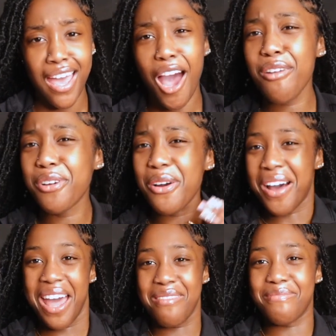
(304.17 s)
I'm real
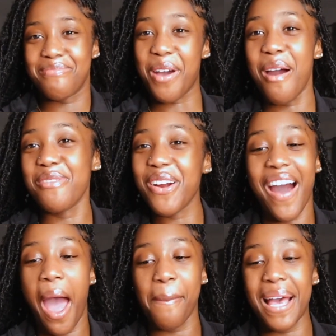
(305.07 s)
hype.
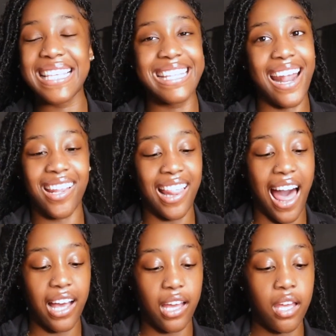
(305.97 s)
It's 9 o'clock.